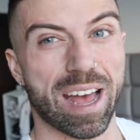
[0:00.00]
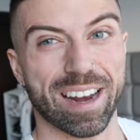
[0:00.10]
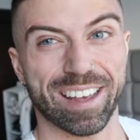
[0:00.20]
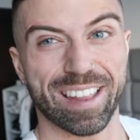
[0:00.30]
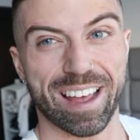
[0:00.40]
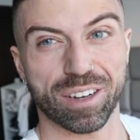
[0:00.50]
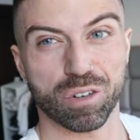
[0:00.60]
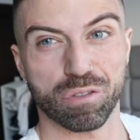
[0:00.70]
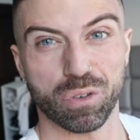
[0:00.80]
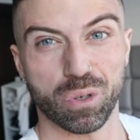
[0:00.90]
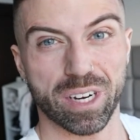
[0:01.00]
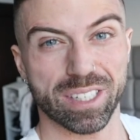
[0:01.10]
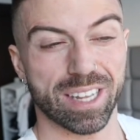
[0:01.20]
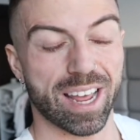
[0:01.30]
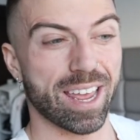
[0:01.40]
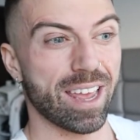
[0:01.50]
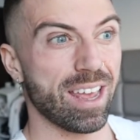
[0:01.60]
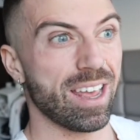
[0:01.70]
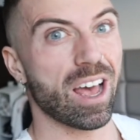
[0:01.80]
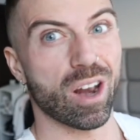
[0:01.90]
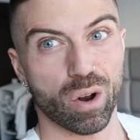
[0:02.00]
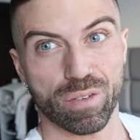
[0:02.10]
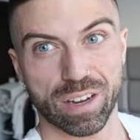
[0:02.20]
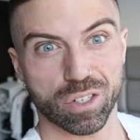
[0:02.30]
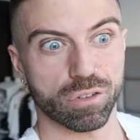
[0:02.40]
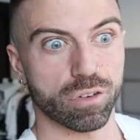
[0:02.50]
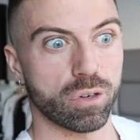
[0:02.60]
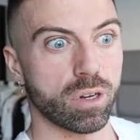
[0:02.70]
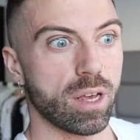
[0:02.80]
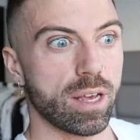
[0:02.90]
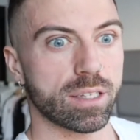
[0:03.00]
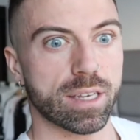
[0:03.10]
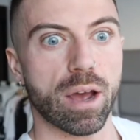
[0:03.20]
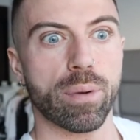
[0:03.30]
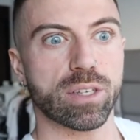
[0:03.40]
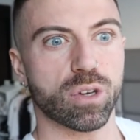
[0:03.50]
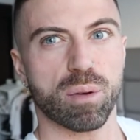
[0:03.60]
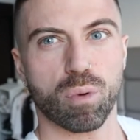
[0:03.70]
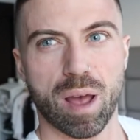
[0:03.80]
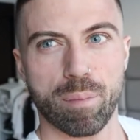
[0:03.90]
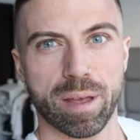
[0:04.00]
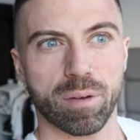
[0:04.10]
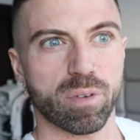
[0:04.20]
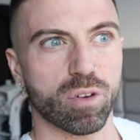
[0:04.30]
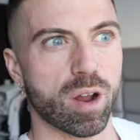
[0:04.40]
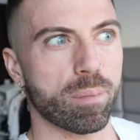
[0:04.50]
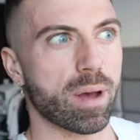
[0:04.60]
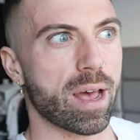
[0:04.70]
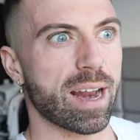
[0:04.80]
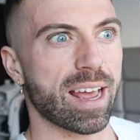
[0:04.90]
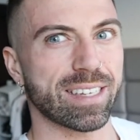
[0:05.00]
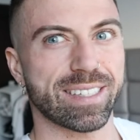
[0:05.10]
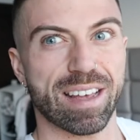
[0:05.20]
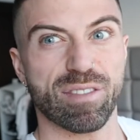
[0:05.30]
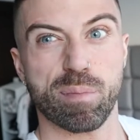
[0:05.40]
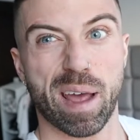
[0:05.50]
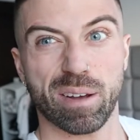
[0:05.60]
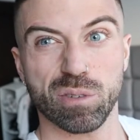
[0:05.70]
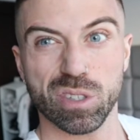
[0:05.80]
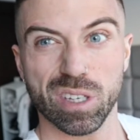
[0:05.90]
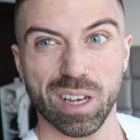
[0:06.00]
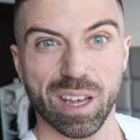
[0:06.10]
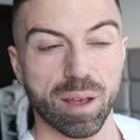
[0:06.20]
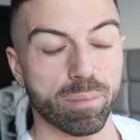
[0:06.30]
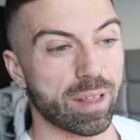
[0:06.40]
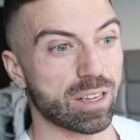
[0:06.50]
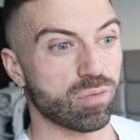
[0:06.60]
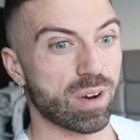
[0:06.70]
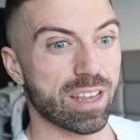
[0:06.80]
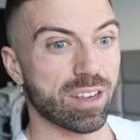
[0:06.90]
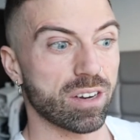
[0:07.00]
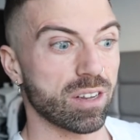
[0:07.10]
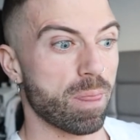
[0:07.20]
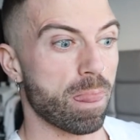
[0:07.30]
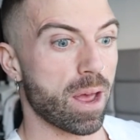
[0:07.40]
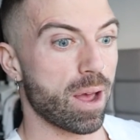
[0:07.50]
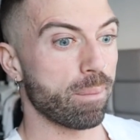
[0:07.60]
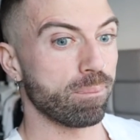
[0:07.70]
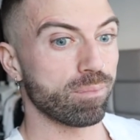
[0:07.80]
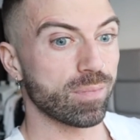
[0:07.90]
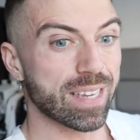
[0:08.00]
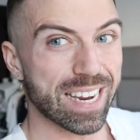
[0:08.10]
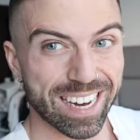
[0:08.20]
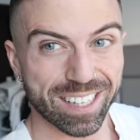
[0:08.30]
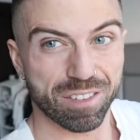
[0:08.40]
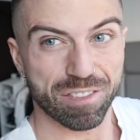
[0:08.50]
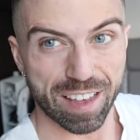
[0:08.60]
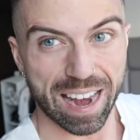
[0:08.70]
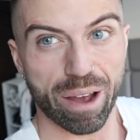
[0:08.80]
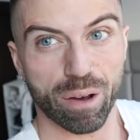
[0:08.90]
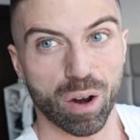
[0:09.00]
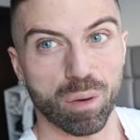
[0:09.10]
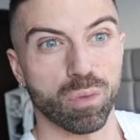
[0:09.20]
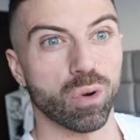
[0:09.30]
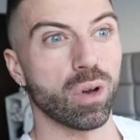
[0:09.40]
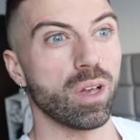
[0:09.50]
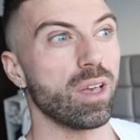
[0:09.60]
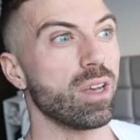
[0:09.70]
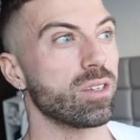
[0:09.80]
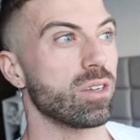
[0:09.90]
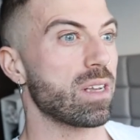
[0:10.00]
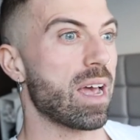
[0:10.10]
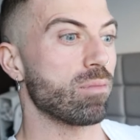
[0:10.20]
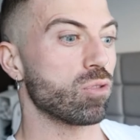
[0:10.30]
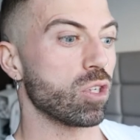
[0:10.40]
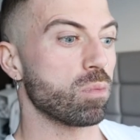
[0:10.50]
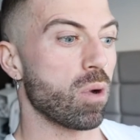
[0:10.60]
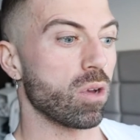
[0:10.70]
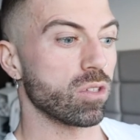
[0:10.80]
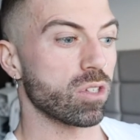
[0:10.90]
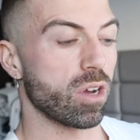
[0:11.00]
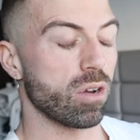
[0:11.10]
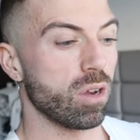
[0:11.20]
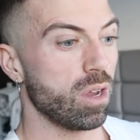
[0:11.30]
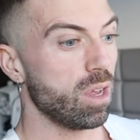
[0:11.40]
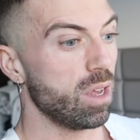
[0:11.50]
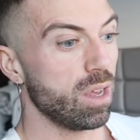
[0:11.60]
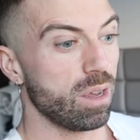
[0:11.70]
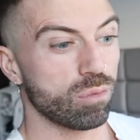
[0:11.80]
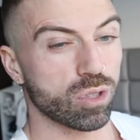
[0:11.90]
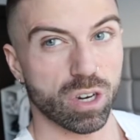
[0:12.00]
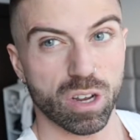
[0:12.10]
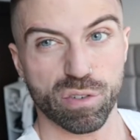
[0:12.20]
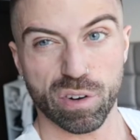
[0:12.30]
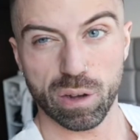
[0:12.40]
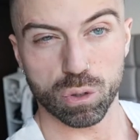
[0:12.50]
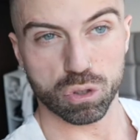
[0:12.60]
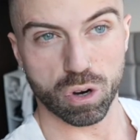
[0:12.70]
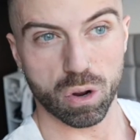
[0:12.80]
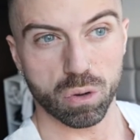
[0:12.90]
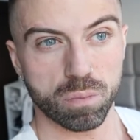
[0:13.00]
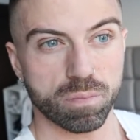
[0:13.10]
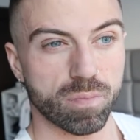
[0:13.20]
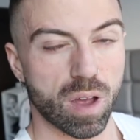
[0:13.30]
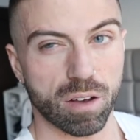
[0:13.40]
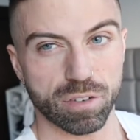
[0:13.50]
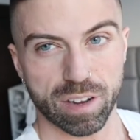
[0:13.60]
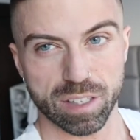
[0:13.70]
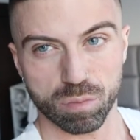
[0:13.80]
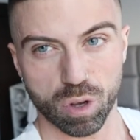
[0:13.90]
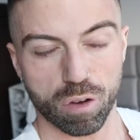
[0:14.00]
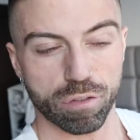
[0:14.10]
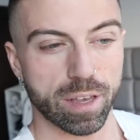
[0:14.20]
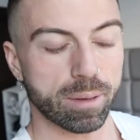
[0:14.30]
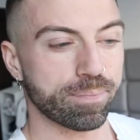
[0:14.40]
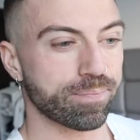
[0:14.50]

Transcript: with adding in that extra food yesterday. A lot of extra food. Scale weight's gone up quite a bit. We've gone up by like 7 pounds, but that's really good. Needed to fill out a lot more, so it's absolutely spot on. So I'm just gonna go for a little stroll after I had some coffee.